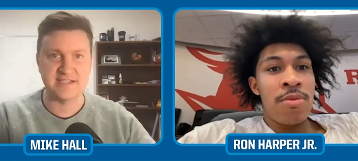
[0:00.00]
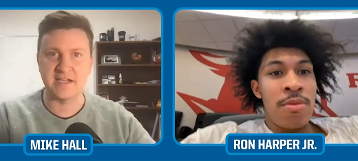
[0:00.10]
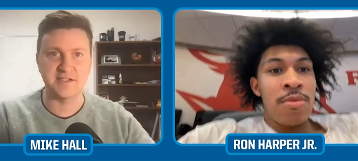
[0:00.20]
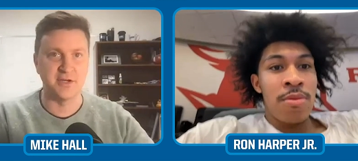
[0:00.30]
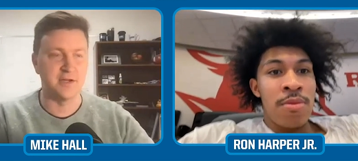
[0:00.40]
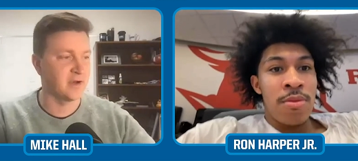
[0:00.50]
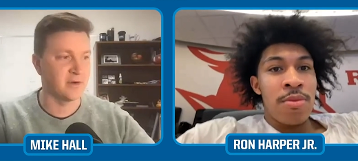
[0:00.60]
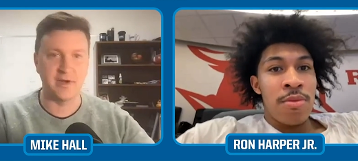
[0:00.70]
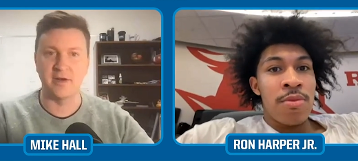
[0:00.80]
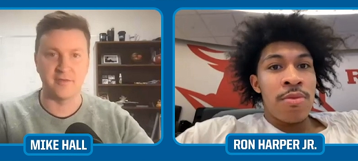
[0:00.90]
Speaker 1: state's good their
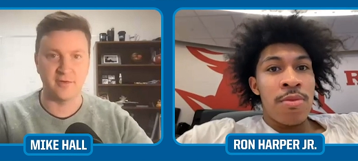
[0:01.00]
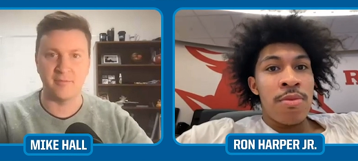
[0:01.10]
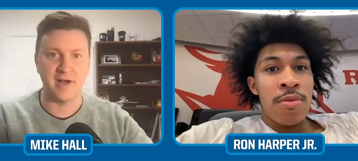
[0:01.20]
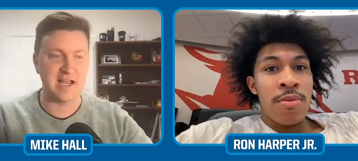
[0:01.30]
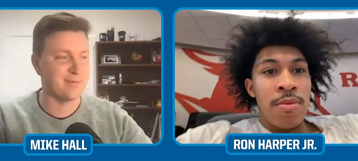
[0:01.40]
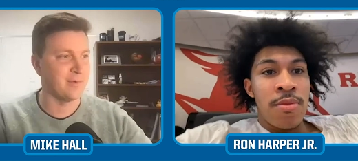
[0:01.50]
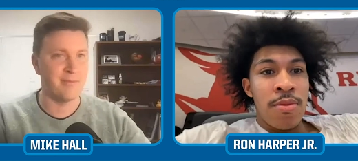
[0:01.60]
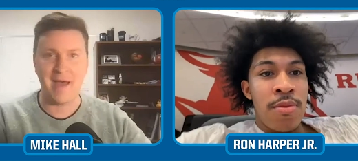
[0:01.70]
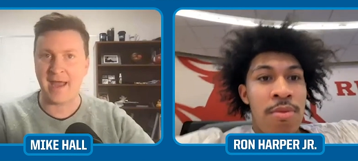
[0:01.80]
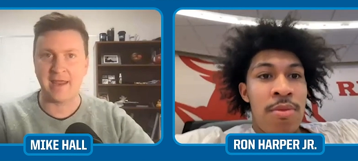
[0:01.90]
arenas are impossible but
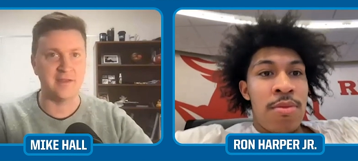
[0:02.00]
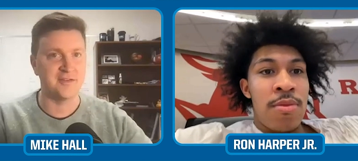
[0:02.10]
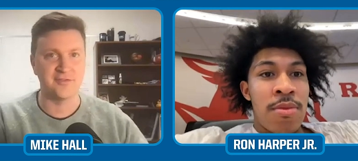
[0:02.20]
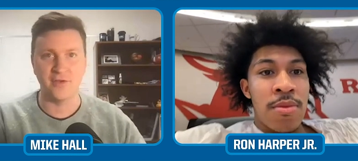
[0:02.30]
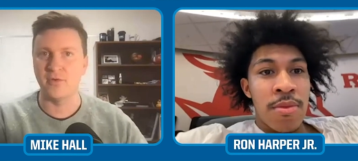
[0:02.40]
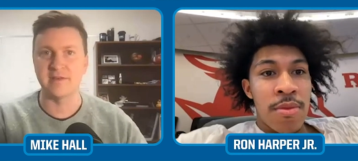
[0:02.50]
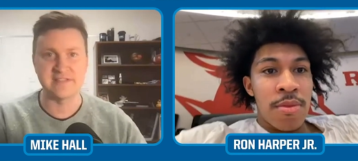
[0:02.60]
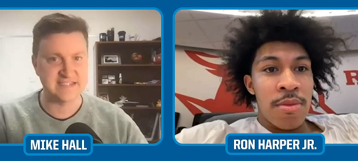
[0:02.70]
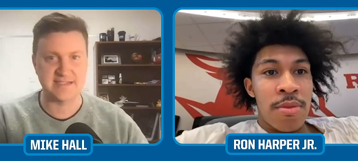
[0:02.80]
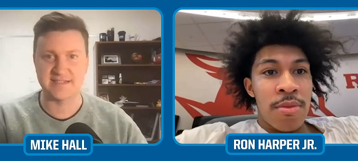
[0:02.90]
mackey is so
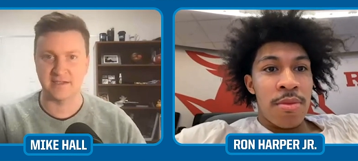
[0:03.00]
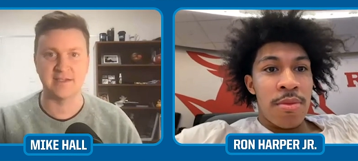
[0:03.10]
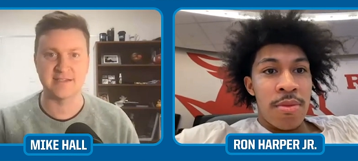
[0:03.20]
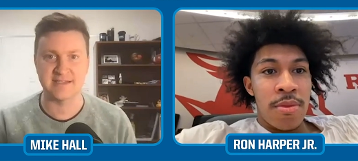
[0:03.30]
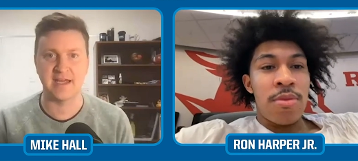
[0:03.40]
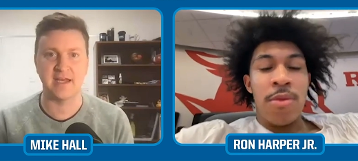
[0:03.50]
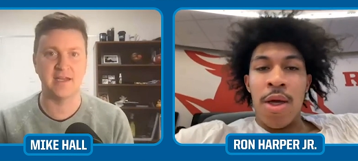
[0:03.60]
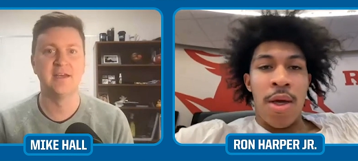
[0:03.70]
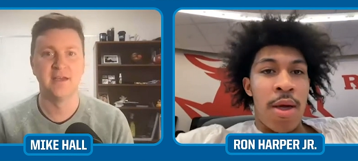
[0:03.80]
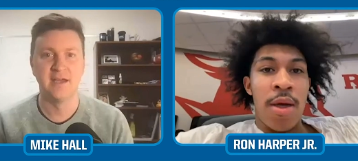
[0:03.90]
consistently said
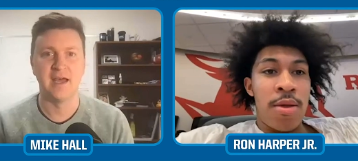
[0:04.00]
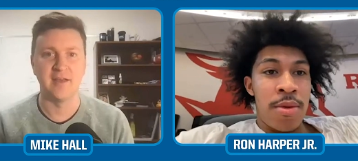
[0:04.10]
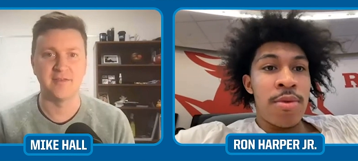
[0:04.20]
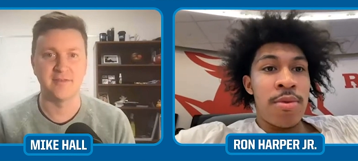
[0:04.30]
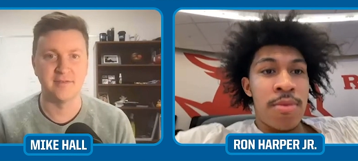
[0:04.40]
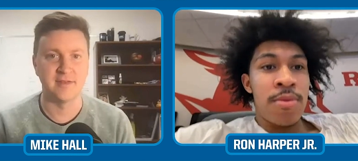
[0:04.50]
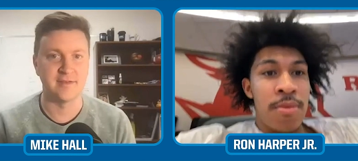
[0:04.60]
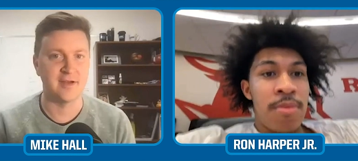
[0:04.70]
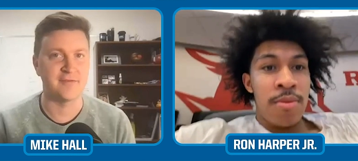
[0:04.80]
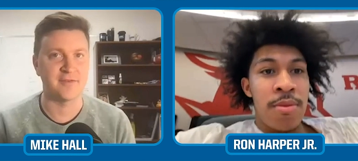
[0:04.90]
yeah the
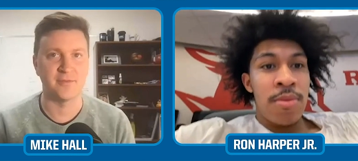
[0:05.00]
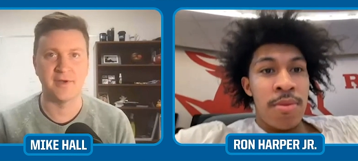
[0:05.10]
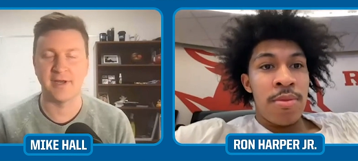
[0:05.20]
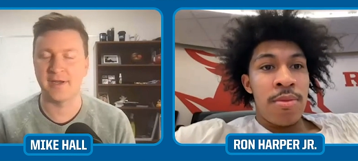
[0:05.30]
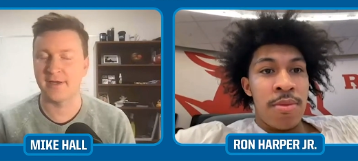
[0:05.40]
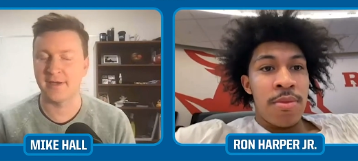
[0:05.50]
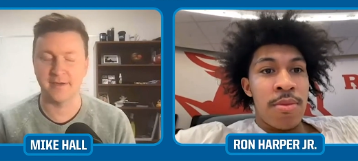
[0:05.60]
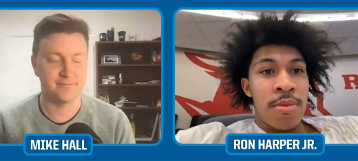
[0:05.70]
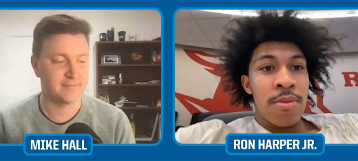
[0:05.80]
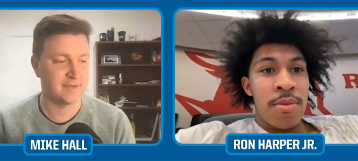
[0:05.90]
toughest one i i
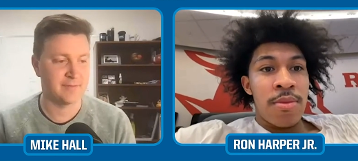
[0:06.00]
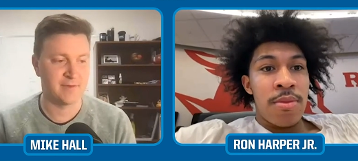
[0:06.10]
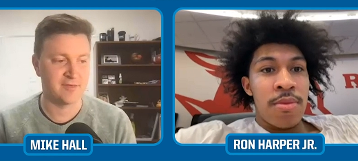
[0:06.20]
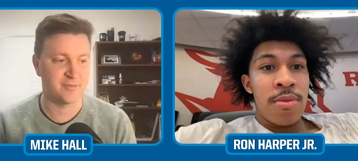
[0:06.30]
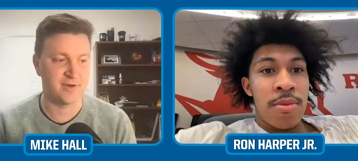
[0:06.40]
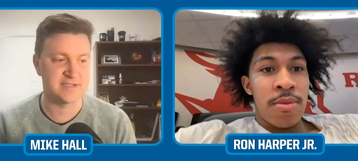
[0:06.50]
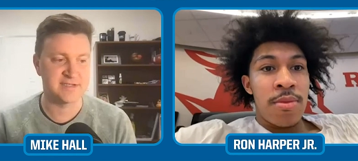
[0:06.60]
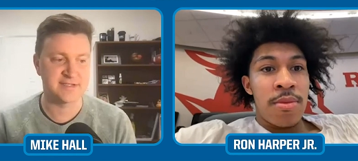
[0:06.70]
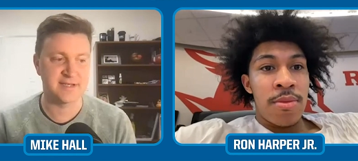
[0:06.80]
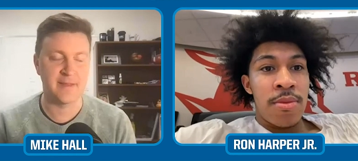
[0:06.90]
I'm not surprised
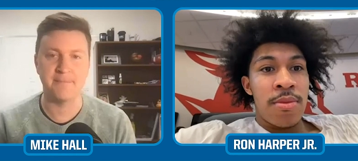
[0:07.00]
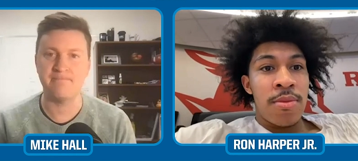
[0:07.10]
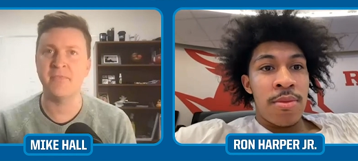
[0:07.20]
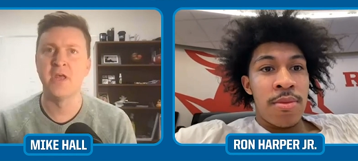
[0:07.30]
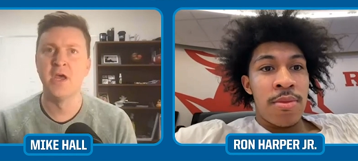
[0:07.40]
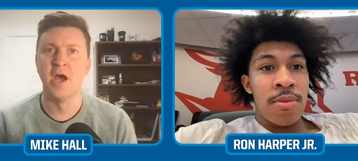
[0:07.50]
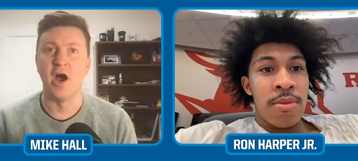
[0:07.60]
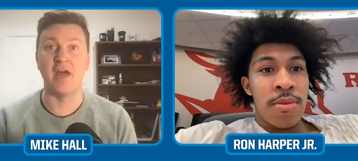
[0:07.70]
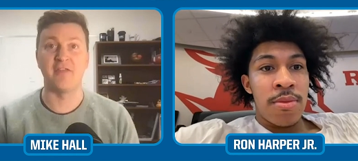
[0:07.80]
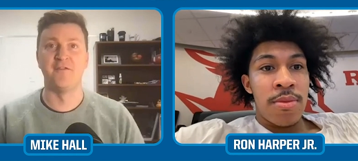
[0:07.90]
you said that.
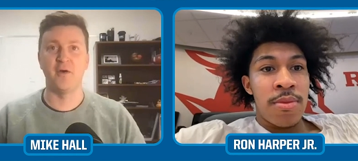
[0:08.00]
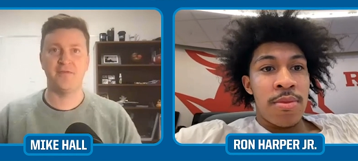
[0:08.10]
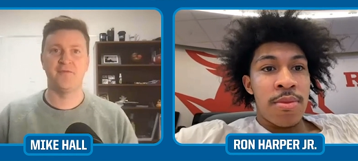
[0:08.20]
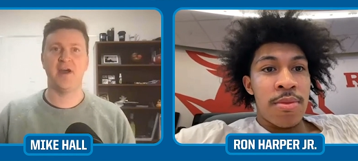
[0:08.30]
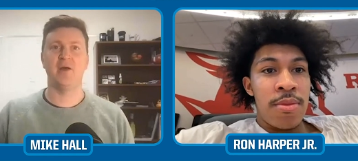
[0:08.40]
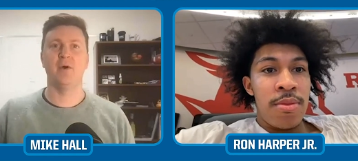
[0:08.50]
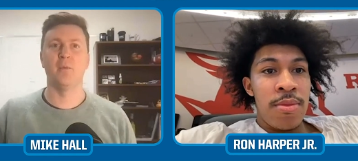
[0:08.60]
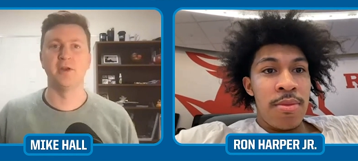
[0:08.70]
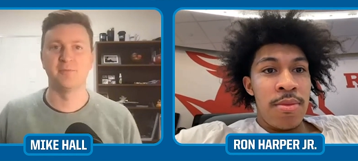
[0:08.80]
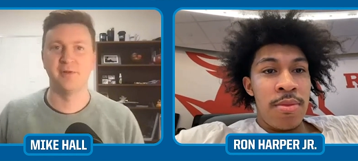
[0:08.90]
All right, the fourth and final one.
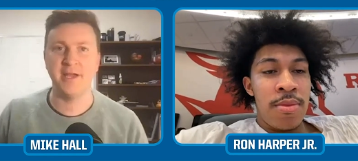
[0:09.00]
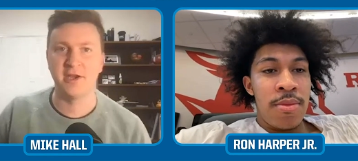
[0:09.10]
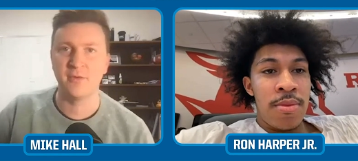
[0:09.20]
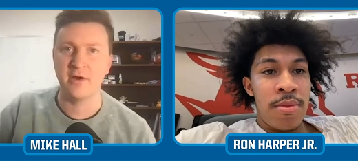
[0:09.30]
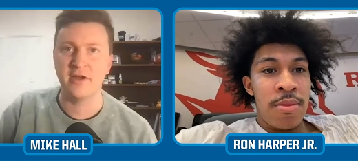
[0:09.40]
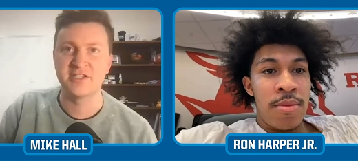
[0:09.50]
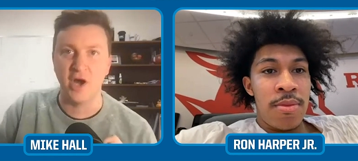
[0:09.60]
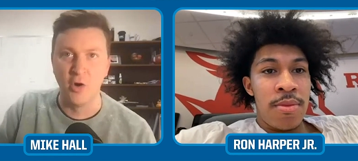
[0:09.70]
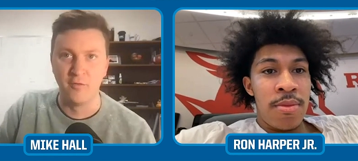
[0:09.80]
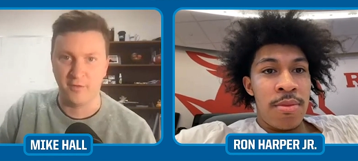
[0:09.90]
When your playing career is
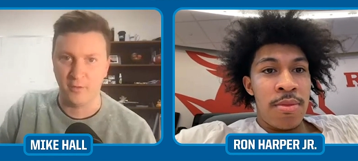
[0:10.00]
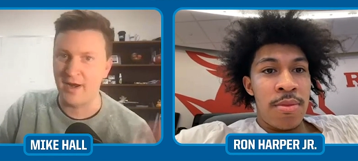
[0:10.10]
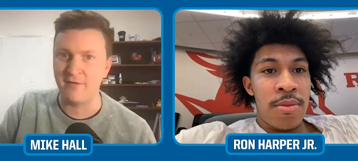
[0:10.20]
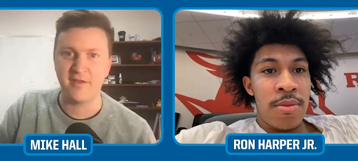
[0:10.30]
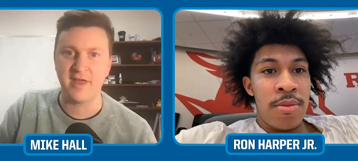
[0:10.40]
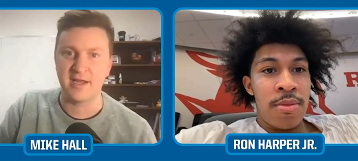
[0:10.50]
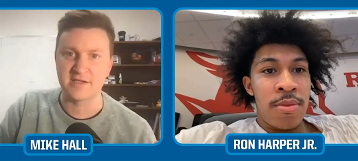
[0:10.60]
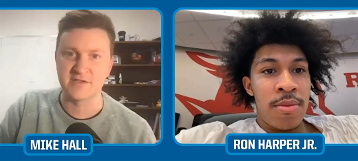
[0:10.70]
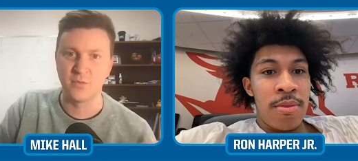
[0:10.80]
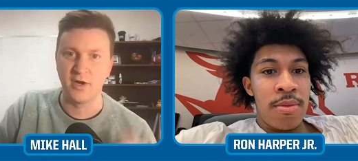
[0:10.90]
over, whenever that
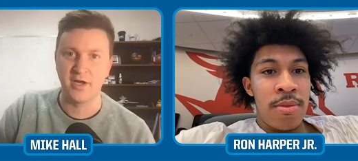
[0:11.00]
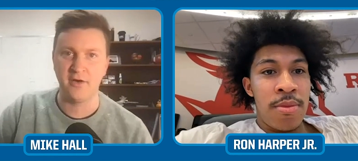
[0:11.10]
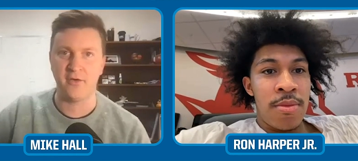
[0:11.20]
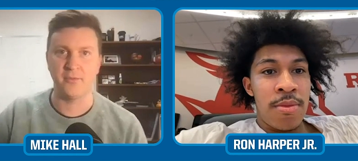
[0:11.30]
is, what are you going to